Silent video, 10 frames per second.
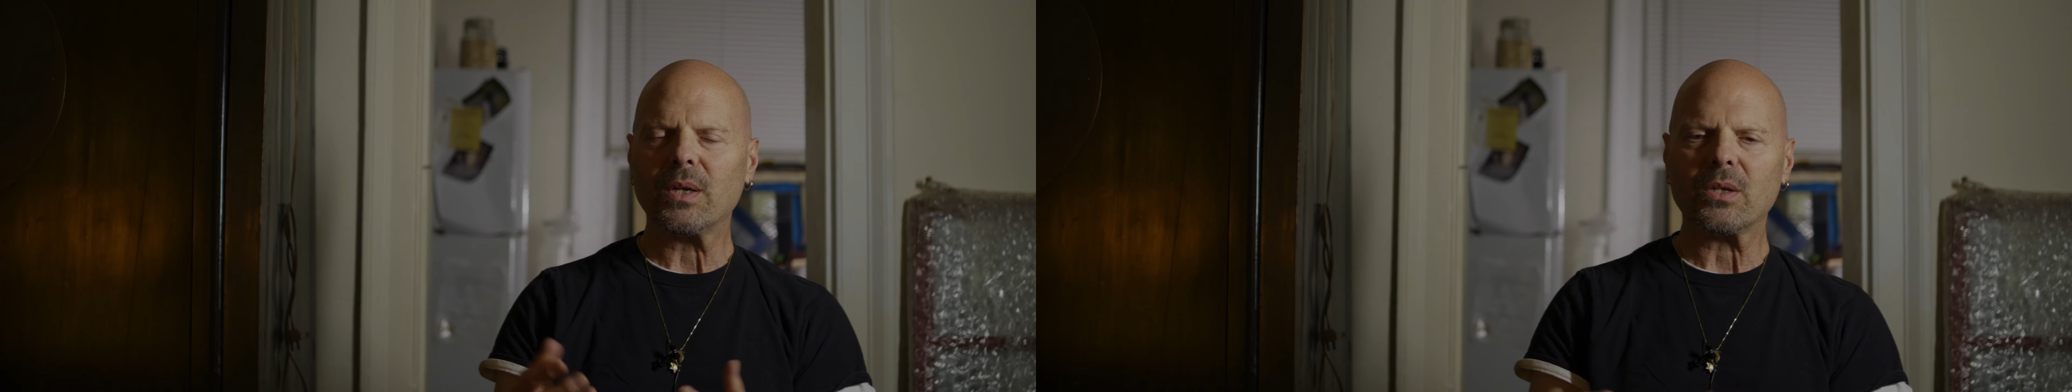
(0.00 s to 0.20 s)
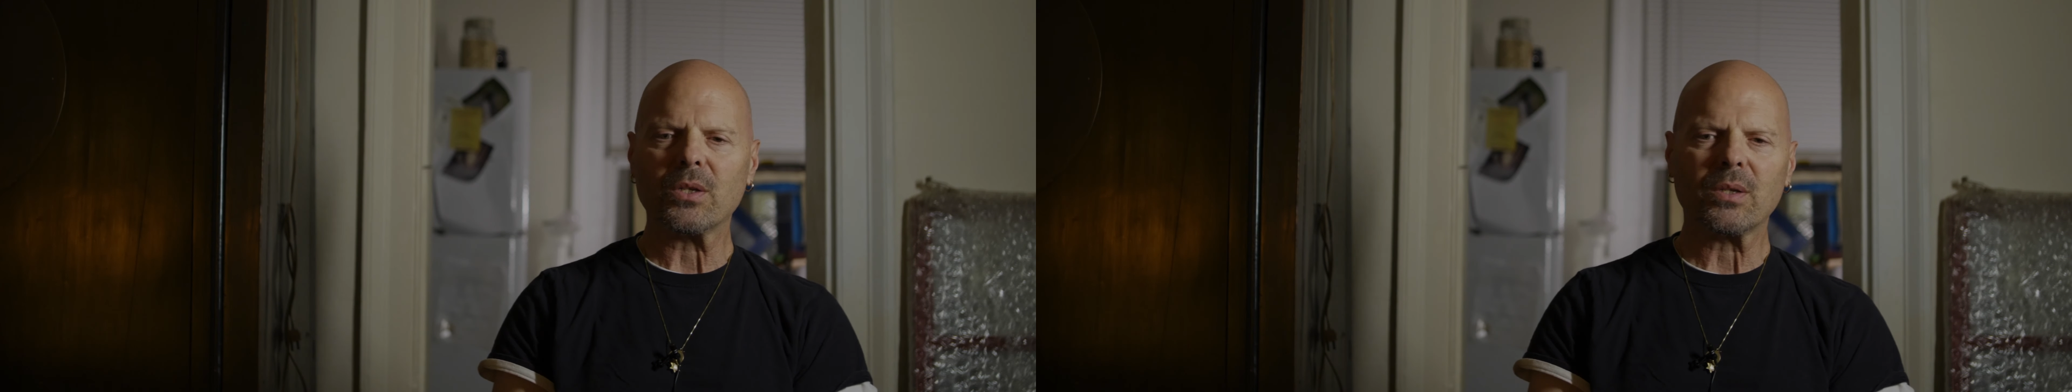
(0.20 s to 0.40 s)

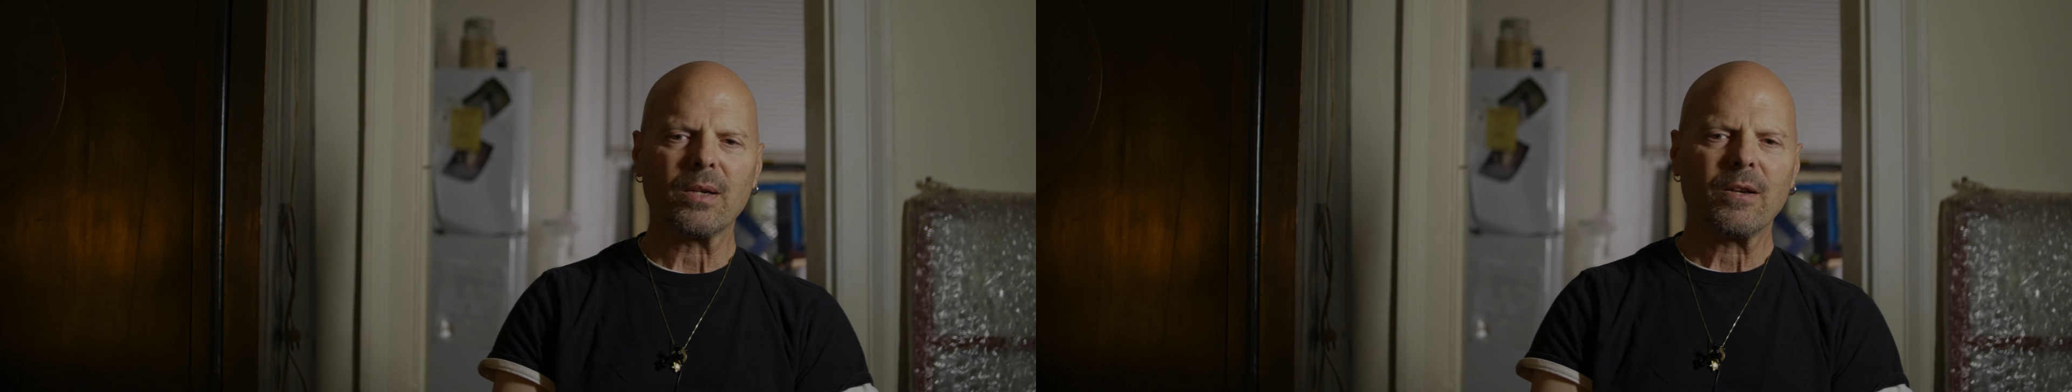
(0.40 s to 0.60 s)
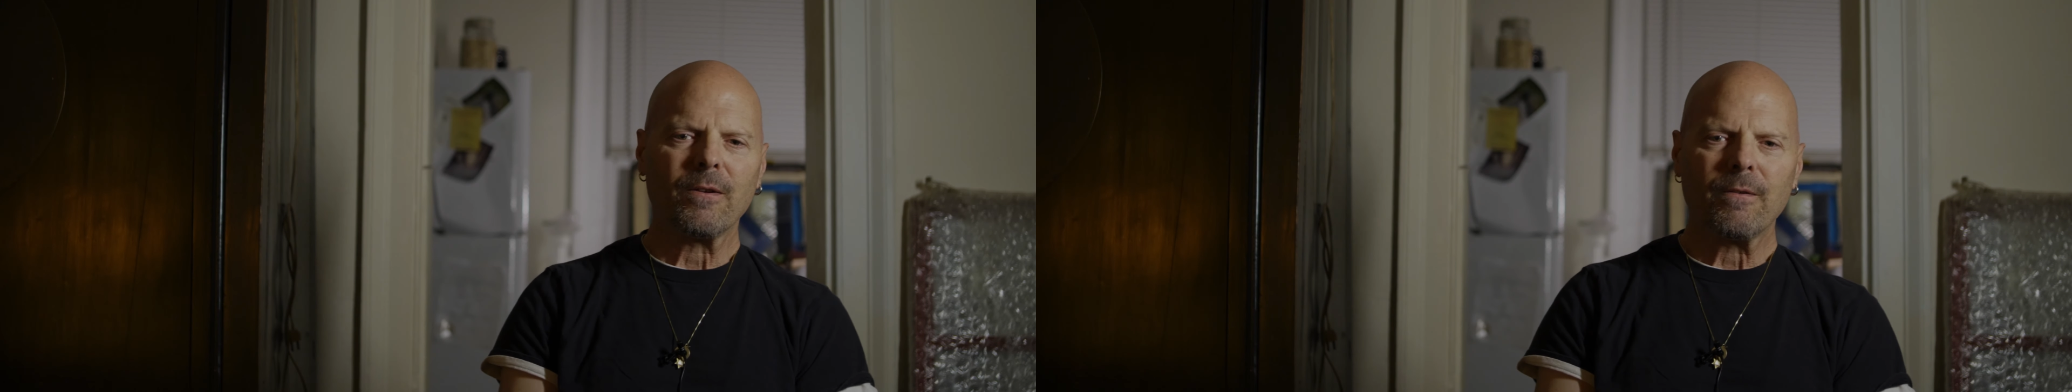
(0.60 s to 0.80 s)
It's,
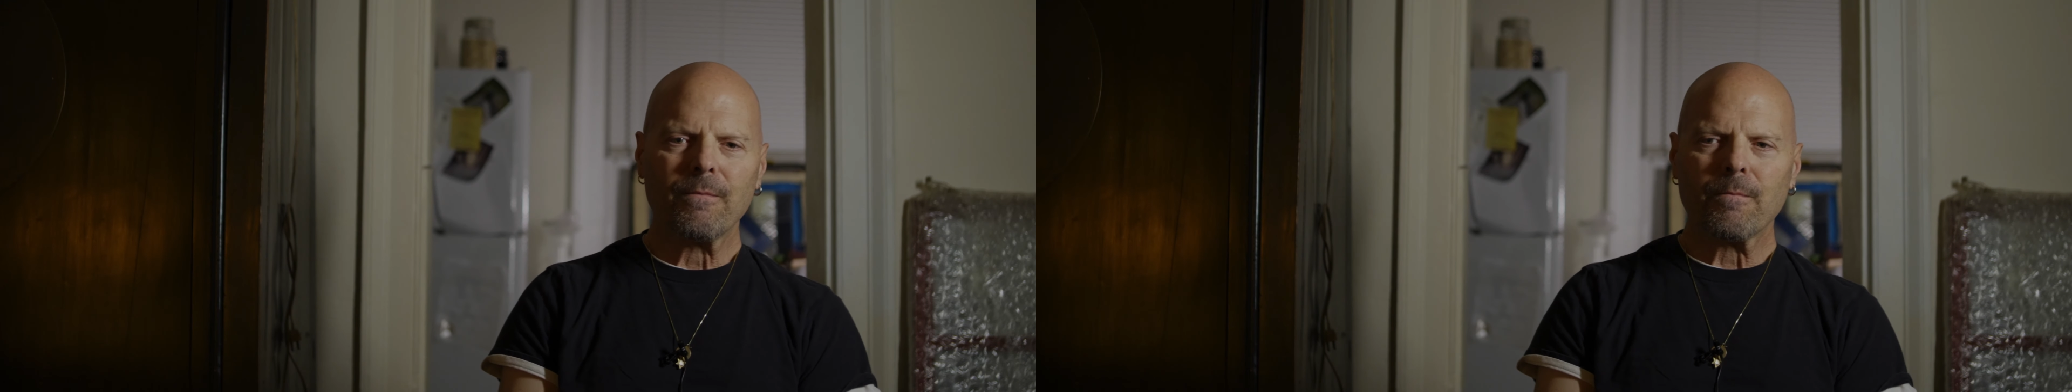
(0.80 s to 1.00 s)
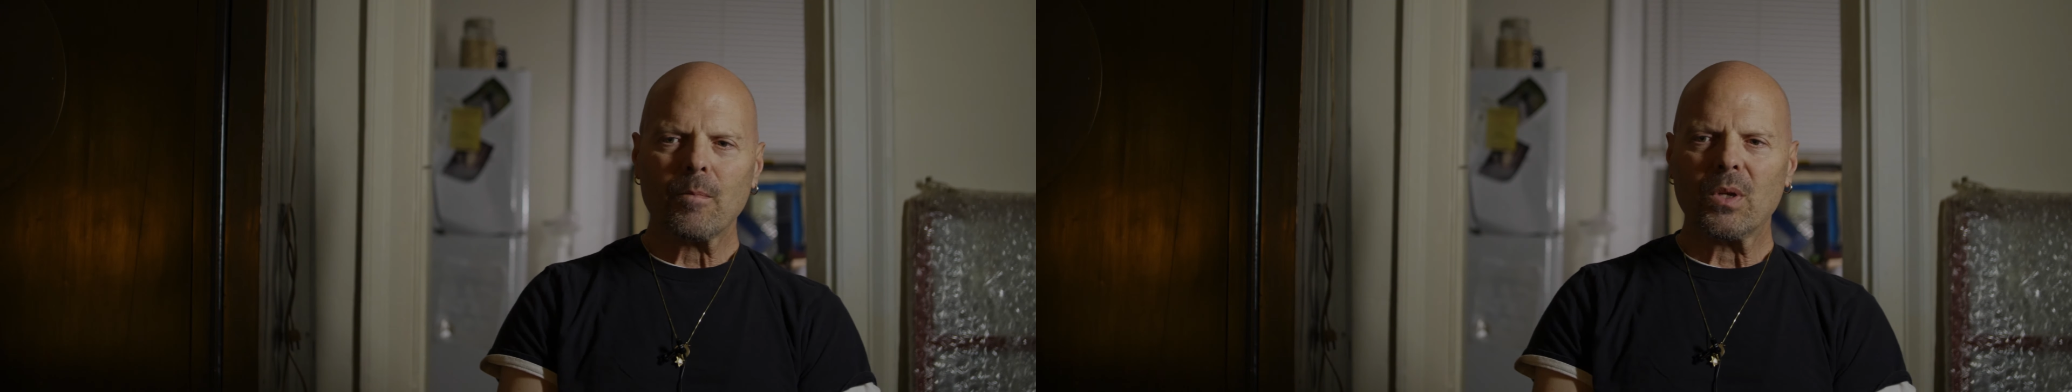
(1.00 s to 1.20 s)

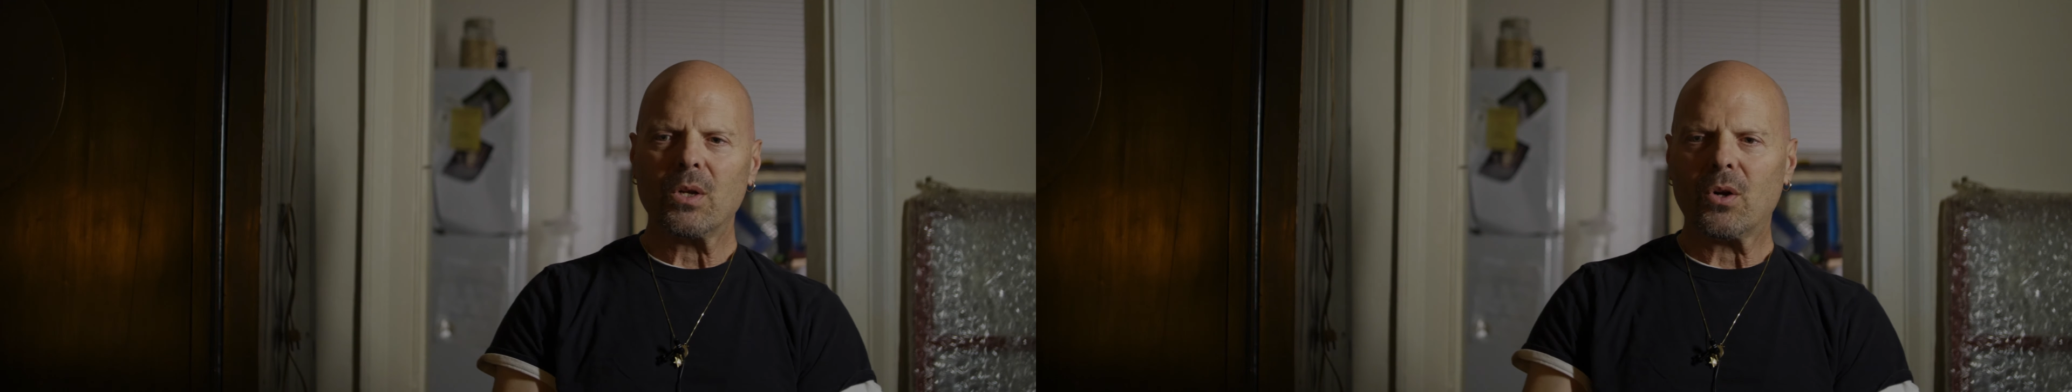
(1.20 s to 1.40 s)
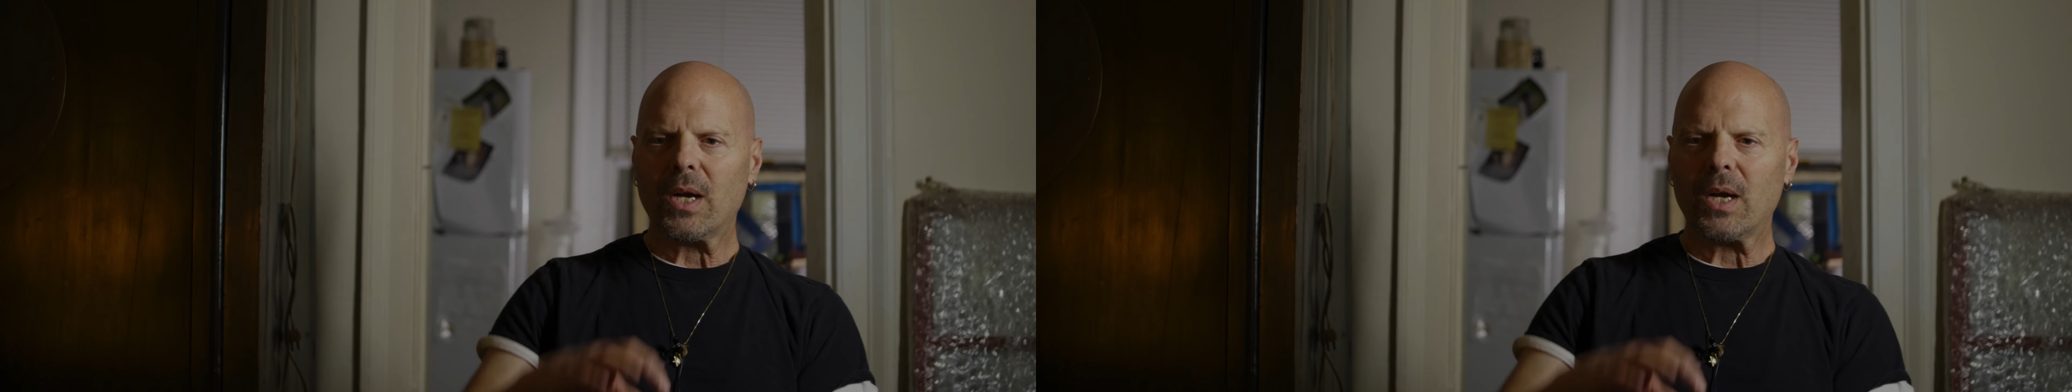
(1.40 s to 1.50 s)
you know,